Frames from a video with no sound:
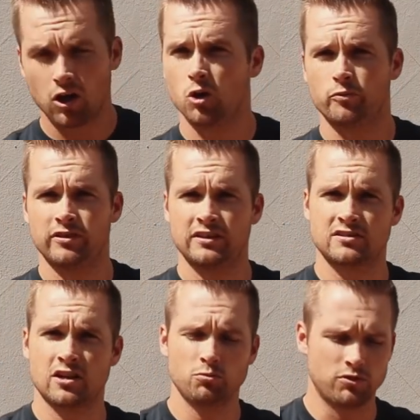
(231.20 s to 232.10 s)
hopefully
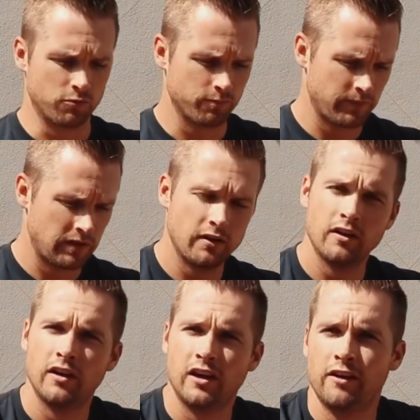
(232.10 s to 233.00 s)
this helped you.
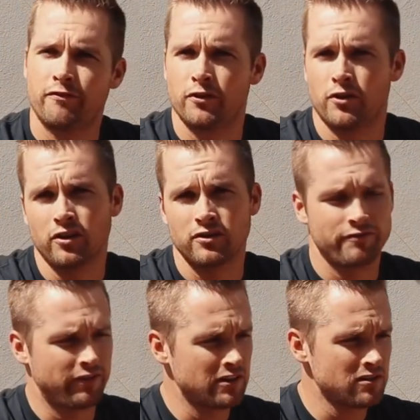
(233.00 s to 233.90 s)
If you're not on the
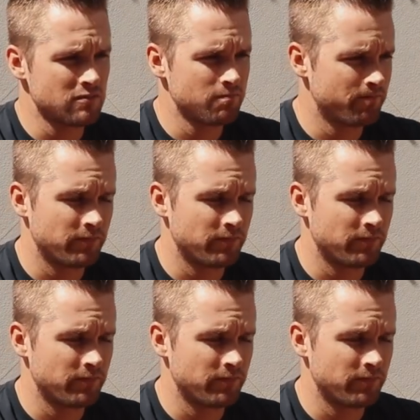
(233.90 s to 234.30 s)
fence,